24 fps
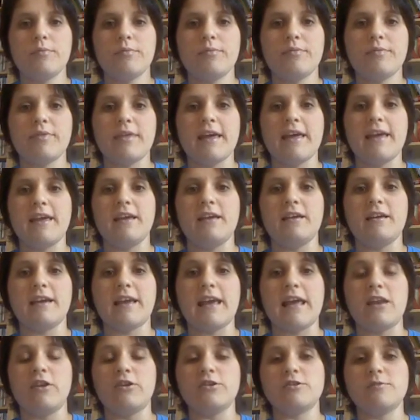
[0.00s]
they
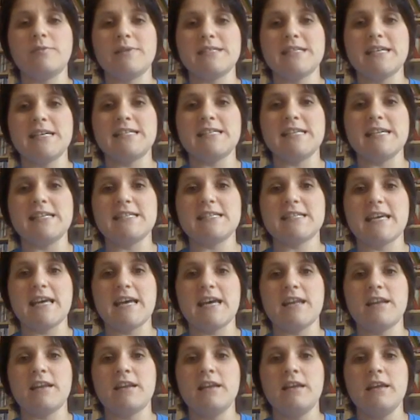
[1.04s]
again looked at my CT
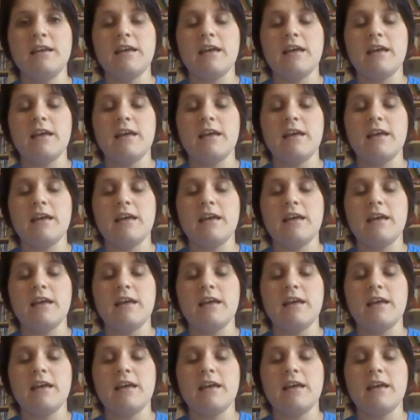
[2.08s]
scan,